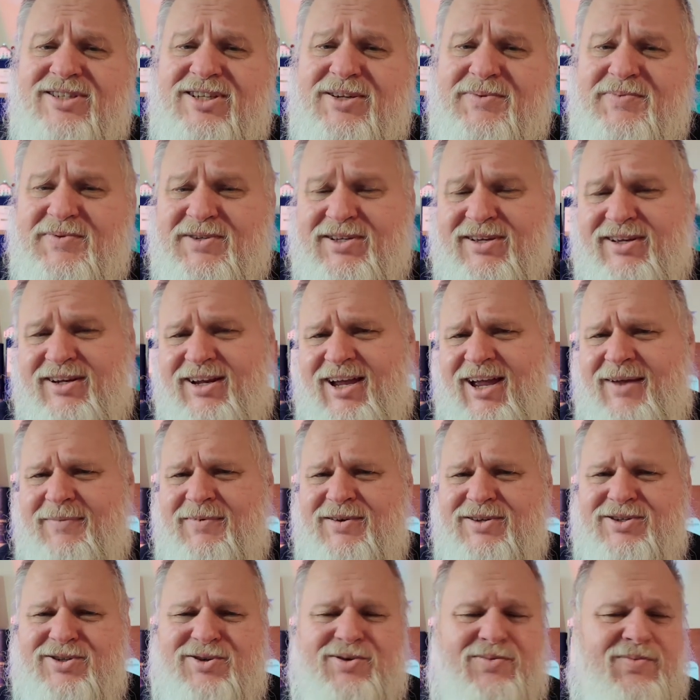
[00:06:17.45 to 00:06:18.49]

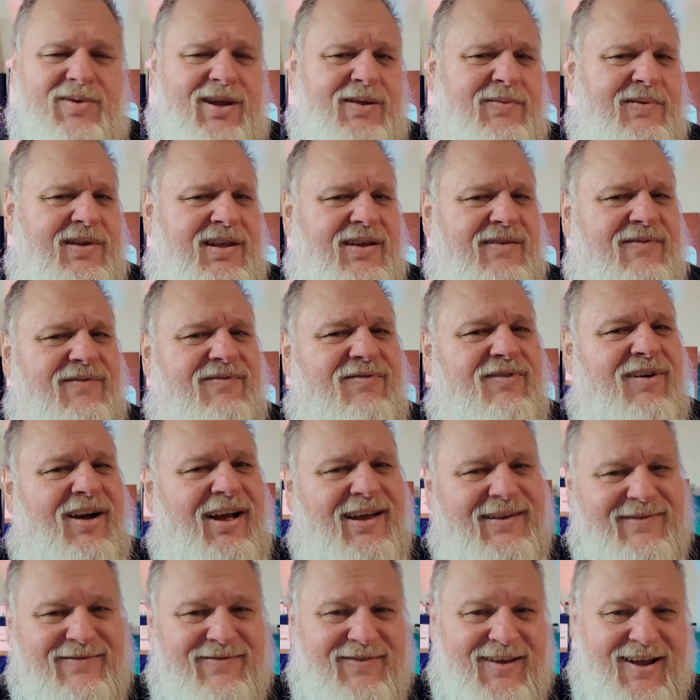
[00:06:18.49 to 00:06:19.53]
subscribers or maybe a
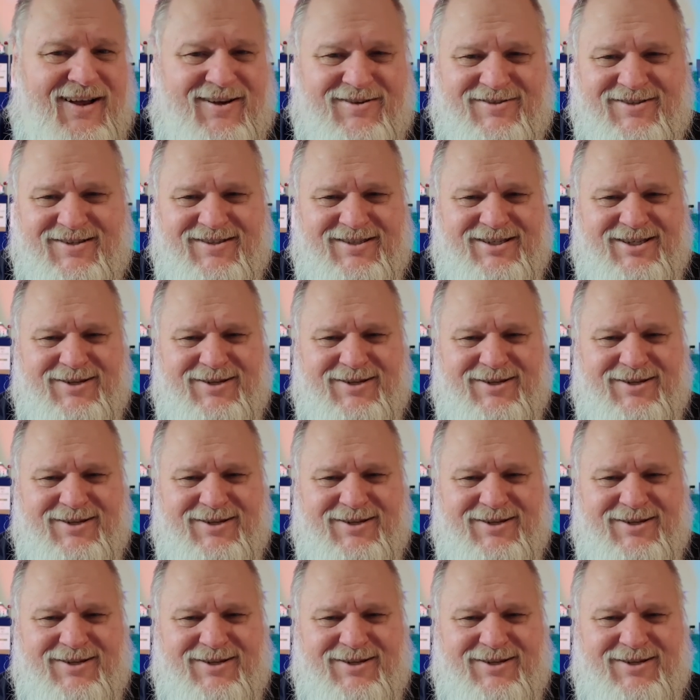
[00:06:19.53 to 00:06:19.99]
5,000